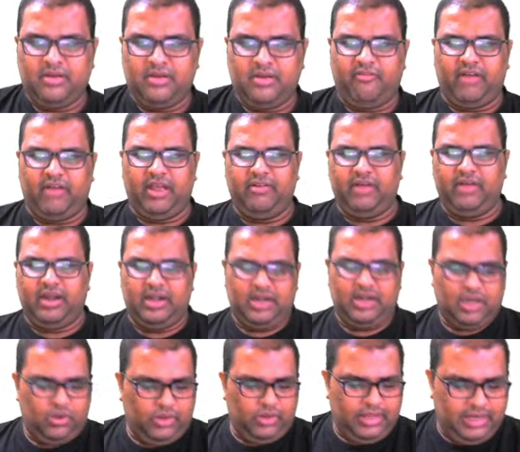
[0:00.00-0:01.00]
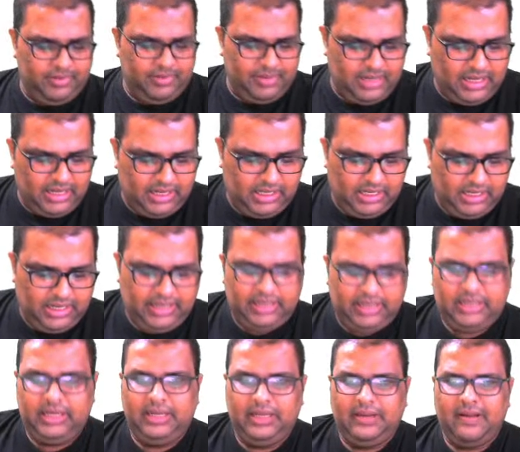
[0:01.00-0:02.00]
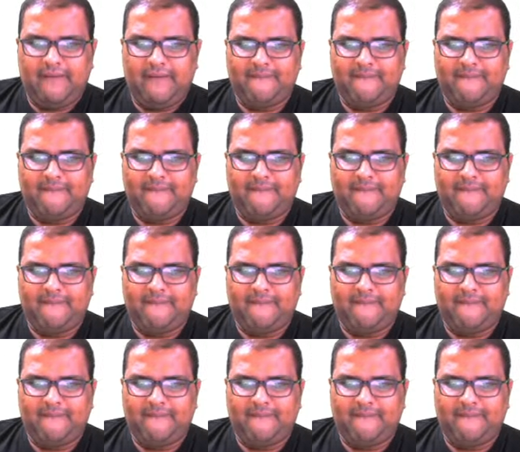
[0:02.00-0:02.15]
500. How can it be 990?